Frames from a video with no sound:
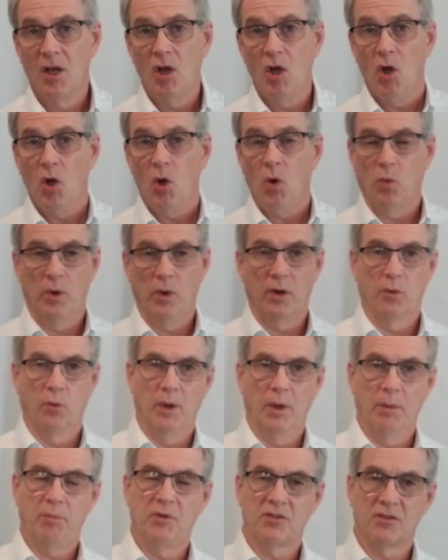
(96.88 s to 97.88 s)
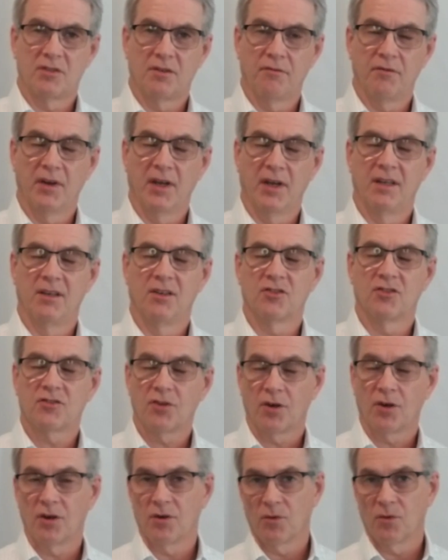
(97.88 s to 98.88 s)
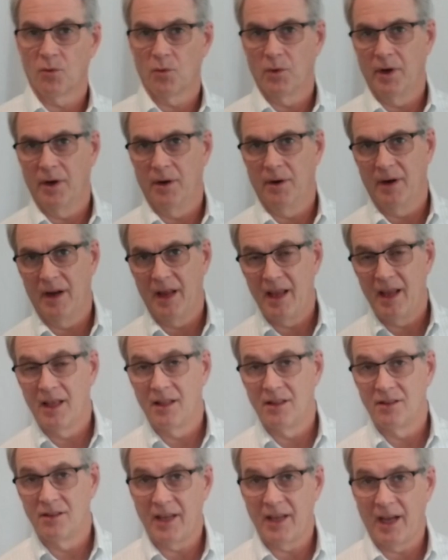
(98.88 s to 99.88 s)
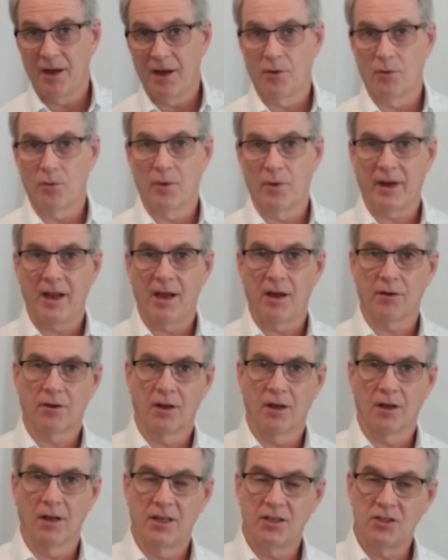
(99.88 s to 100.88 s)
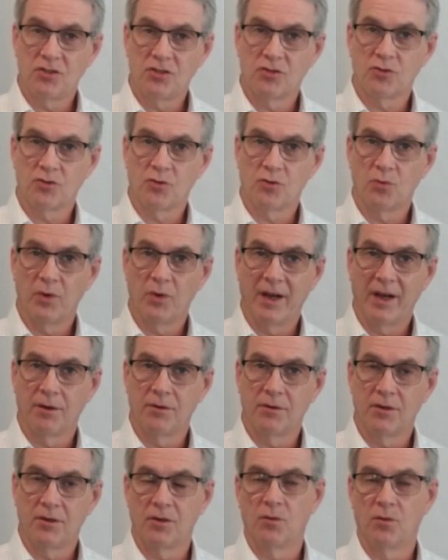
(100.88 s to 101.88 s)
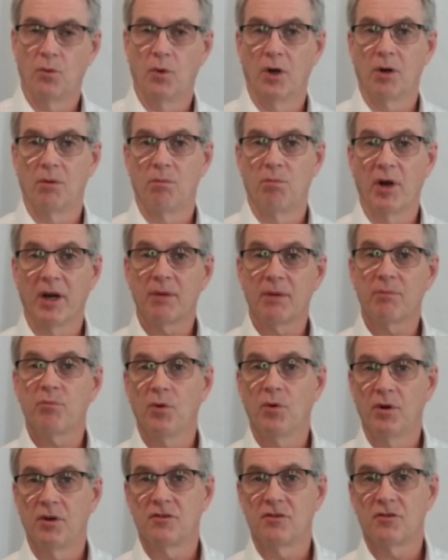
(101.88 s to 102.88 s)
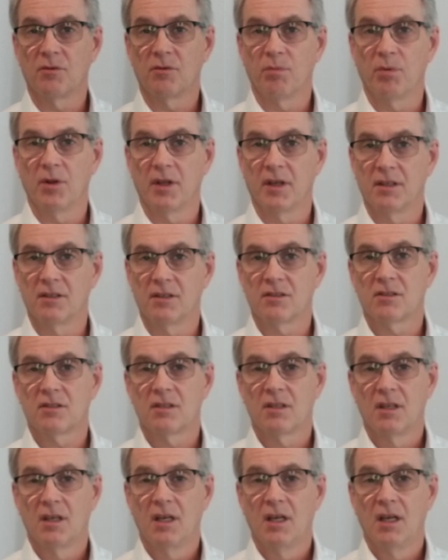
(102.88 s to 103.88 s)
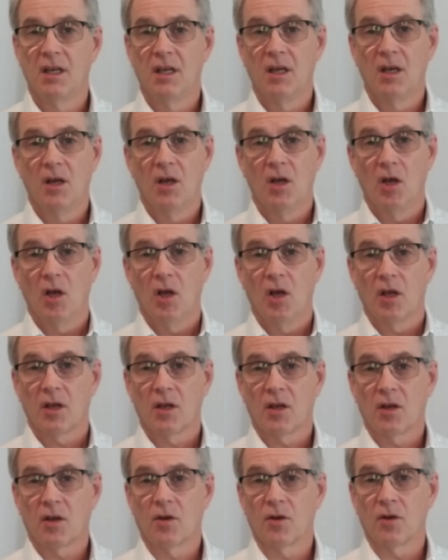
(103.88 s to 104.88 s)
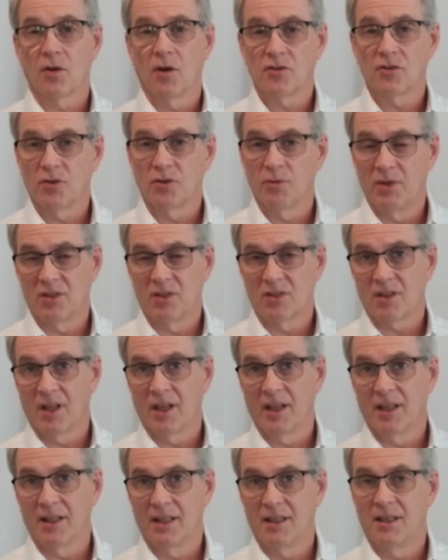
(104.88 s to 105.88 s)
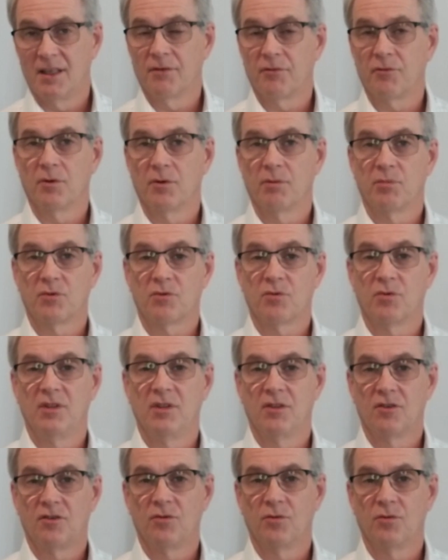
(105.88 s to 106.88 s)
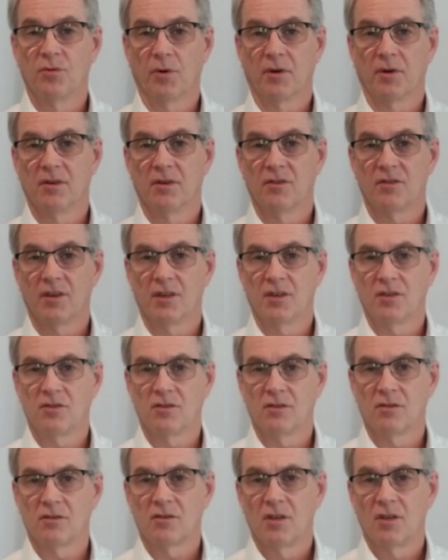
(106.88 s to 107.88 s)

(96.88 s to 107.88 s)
Where WIP is defined to start, where it ends, how calculations are rounded, where breakpoints are placed, could also be slightly different between the two organizations.